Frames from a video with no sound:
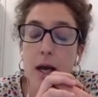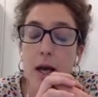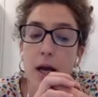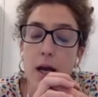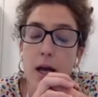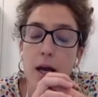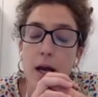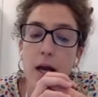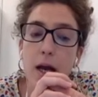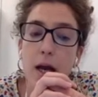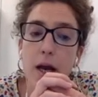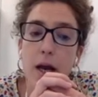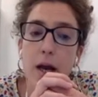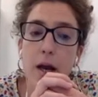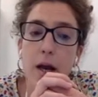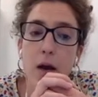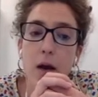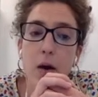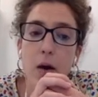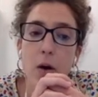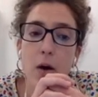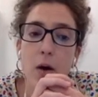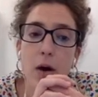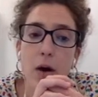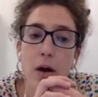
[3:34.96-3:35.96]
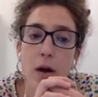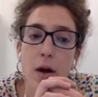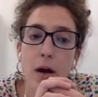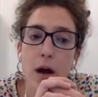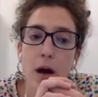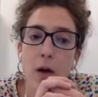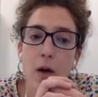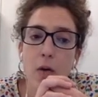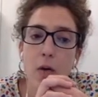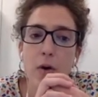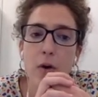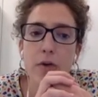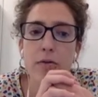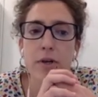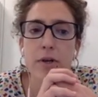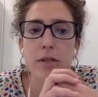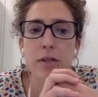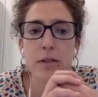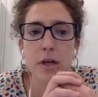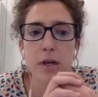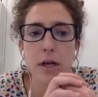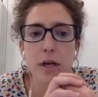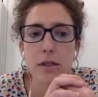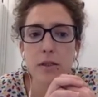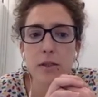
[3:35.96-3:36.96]
Our
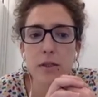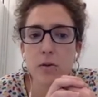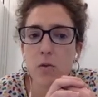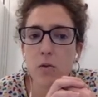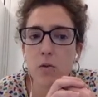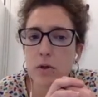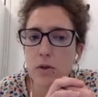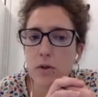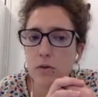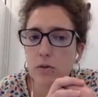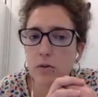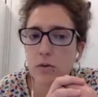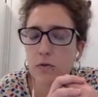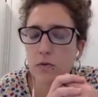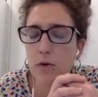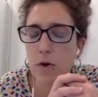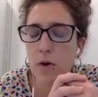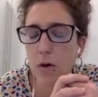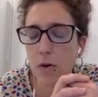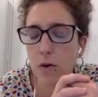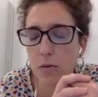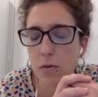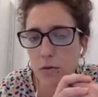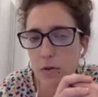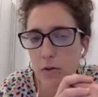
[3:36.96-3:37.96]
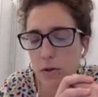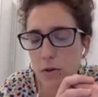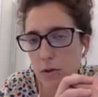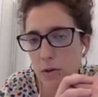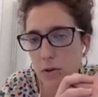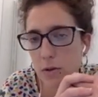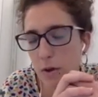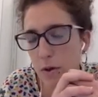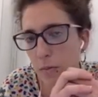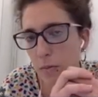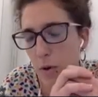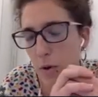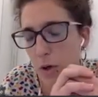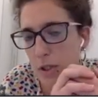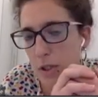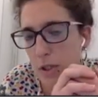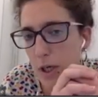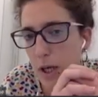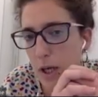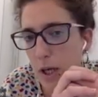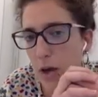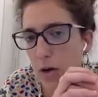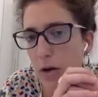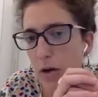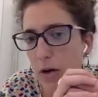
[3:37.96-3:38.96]
research was focused
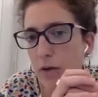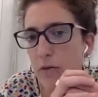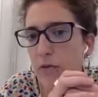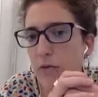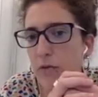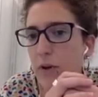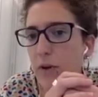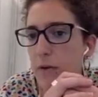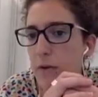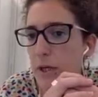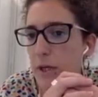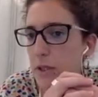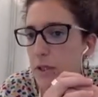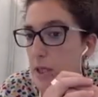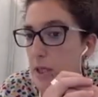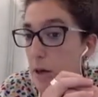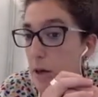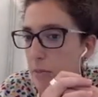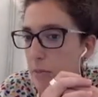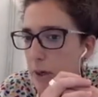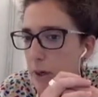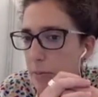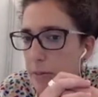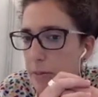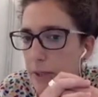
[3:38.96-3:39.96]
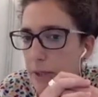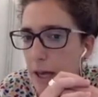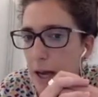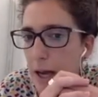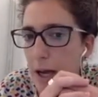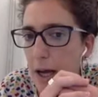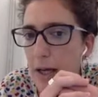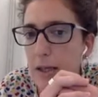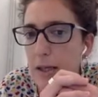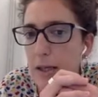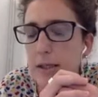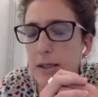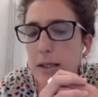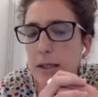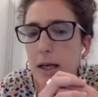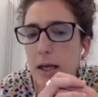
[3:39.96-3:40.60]
mostly on amphibians and reptiles,